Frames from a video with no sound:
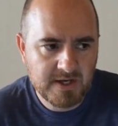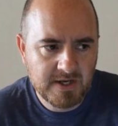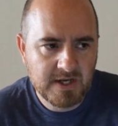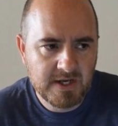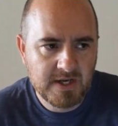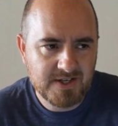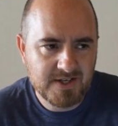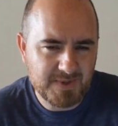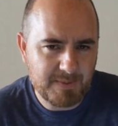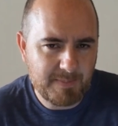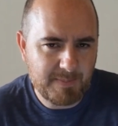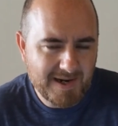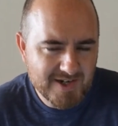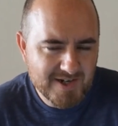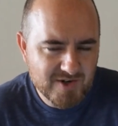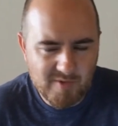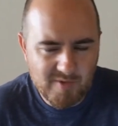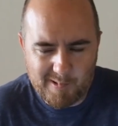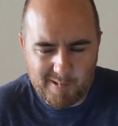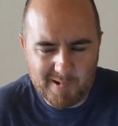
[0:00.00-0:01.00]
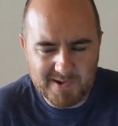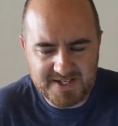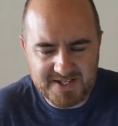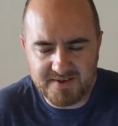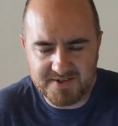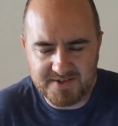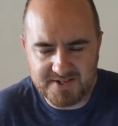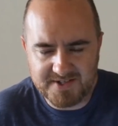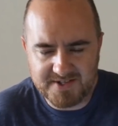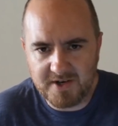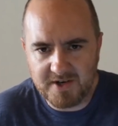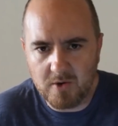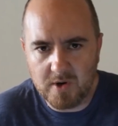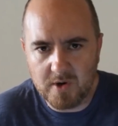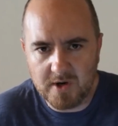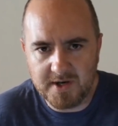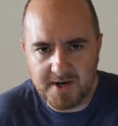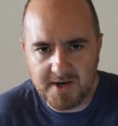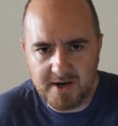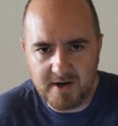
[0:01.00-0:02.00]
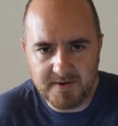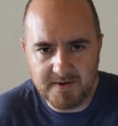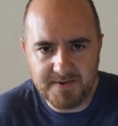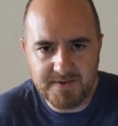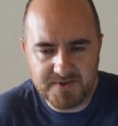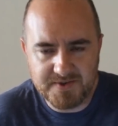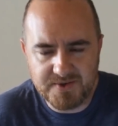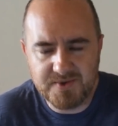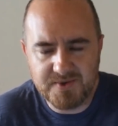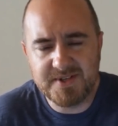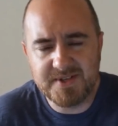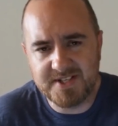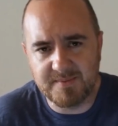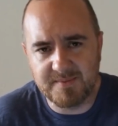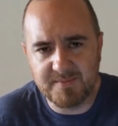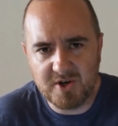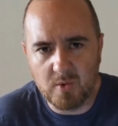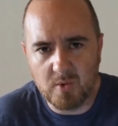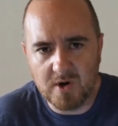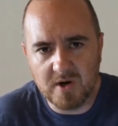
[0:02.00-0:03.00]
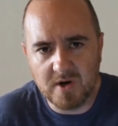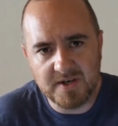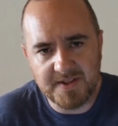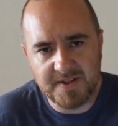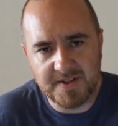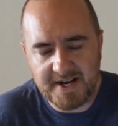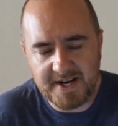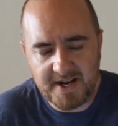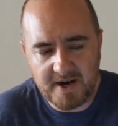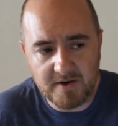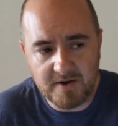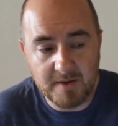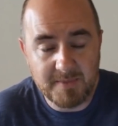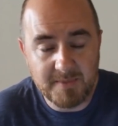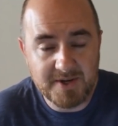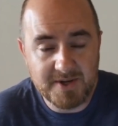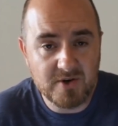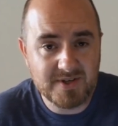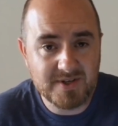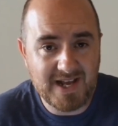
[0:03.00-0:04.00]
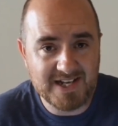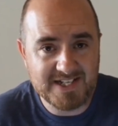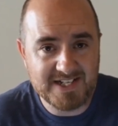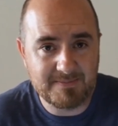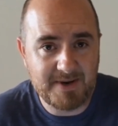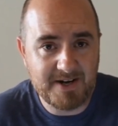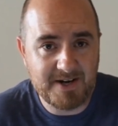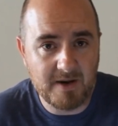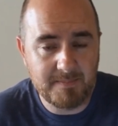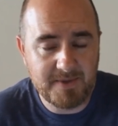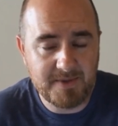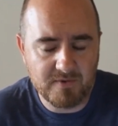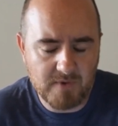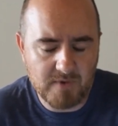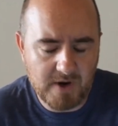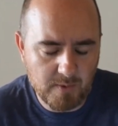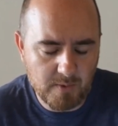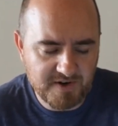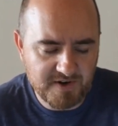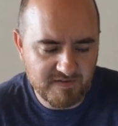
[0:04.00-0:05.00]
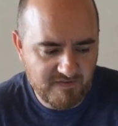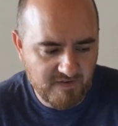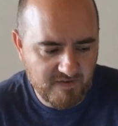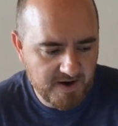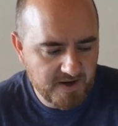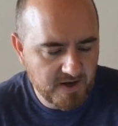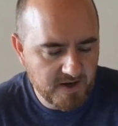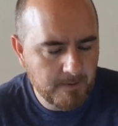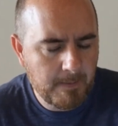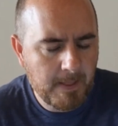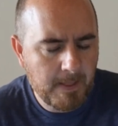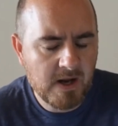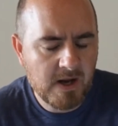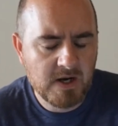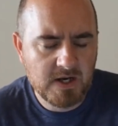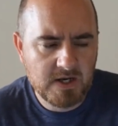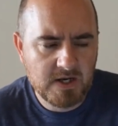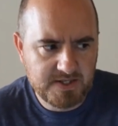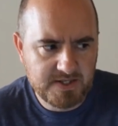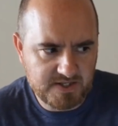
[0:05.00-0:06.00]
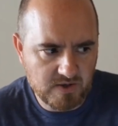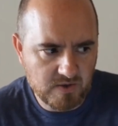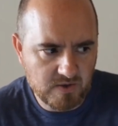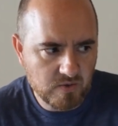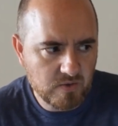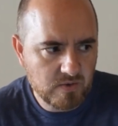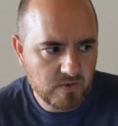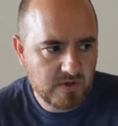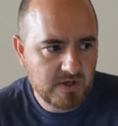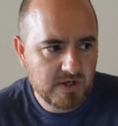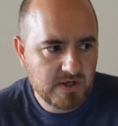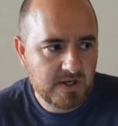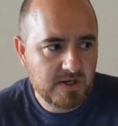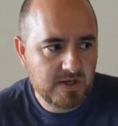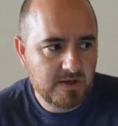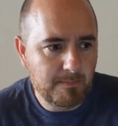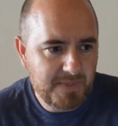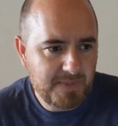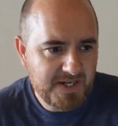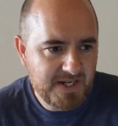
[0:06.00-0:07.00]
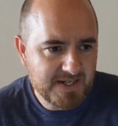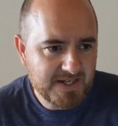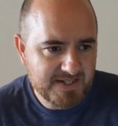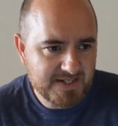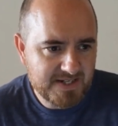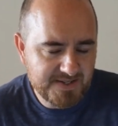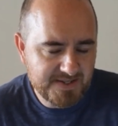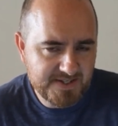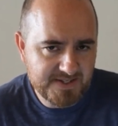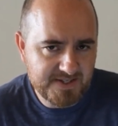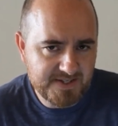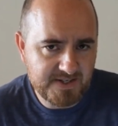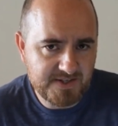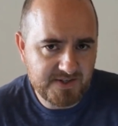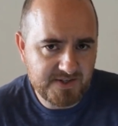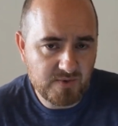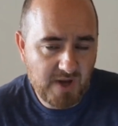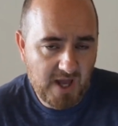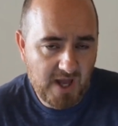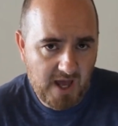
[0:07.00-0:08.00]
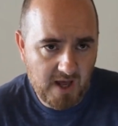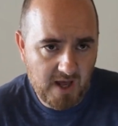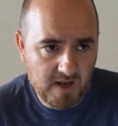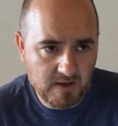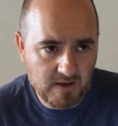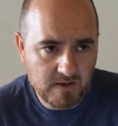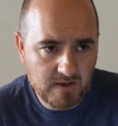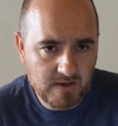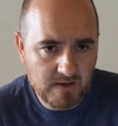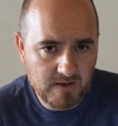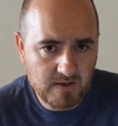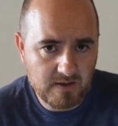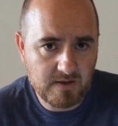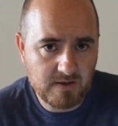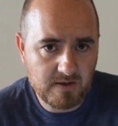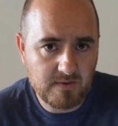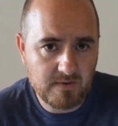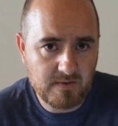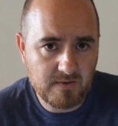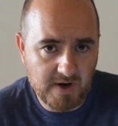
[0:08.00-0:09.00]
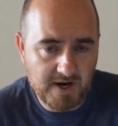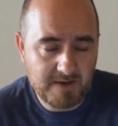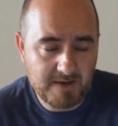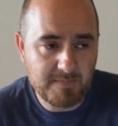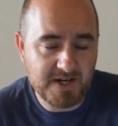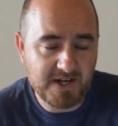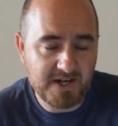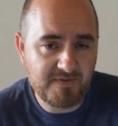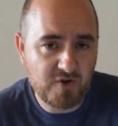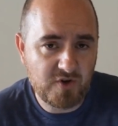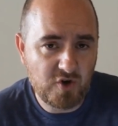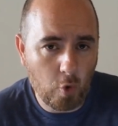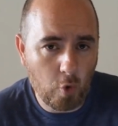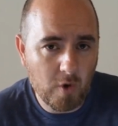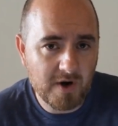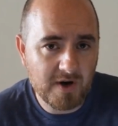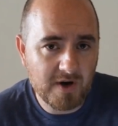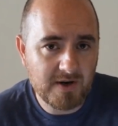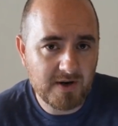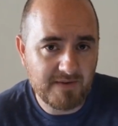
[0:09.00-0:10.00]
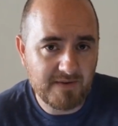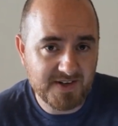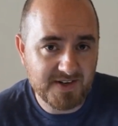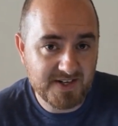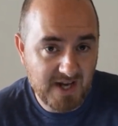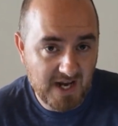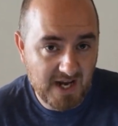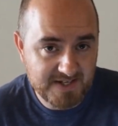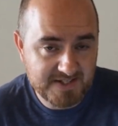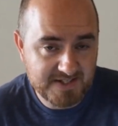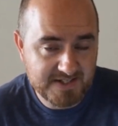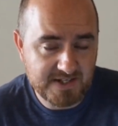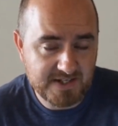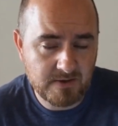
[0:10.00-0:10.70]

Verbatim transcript: So when a patient reports that there's something going on in an area, there's usually something going on in that area, but your test may not be the right one to find it. So be as consistent as you can, right? But if the tests that you